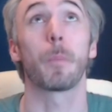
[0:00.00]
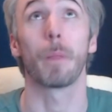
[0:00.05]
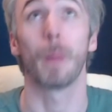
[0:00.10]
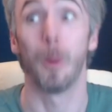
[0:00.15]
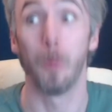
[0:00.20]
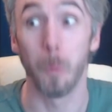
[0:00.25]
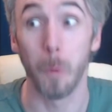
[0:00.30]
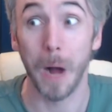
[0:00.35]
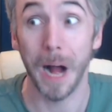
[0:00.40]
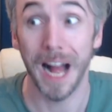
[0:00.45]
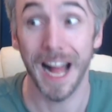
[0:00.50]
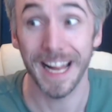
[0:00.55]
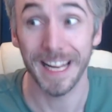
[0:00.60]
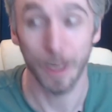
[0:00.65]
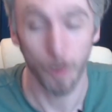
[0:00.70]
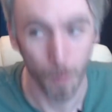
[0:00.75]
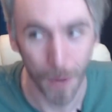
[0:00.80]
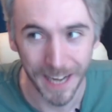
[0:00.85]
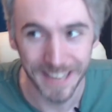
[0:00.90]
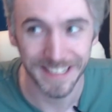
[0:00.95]

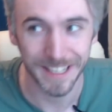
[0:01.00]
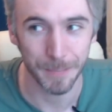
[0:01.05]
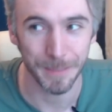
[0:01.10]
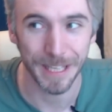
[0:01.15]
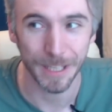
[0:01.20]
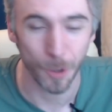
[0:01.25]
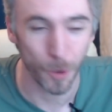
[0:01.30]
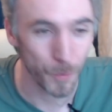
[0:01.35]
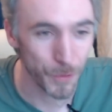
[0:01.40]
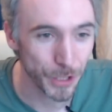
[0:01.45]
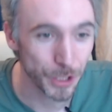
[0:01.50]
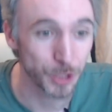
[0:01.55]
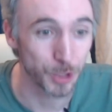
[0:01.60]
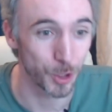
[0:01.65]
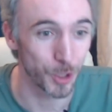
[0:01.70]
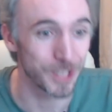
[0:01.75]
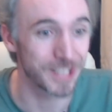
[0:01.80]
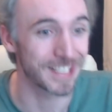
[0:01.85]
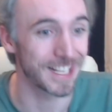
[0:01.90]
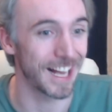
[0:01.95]
Why did they make all the
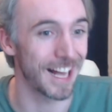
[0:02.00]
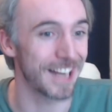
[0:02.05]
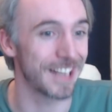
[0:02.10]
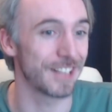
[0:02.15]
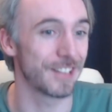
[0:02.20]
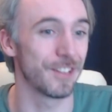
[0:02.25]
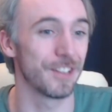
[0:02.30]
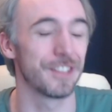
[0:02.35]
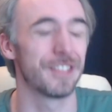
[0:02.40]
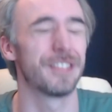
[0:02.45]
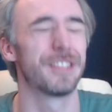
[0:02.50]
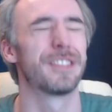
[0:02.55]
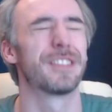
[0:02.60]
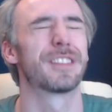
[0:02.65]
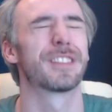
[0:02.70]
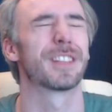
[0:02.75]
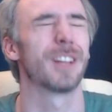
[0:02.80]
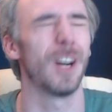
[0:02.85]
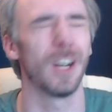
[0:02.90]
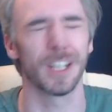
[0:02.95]
good characters
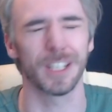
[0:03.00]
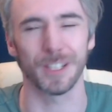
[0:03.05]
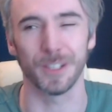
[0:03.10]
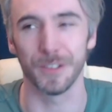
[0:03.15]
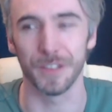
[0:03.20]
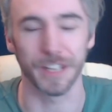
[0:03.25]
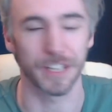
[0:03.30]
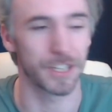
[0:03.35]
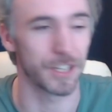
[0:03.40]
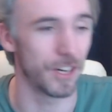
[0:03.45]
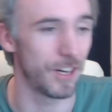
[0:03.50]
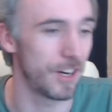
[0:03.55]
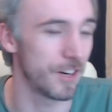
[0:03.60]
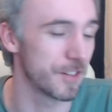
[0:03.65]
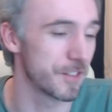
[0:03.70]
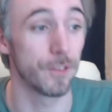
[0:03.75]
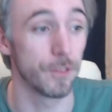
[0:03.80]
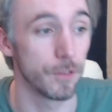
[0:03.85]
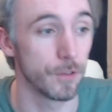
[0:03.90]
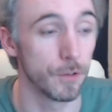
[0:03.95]
suck on the cards?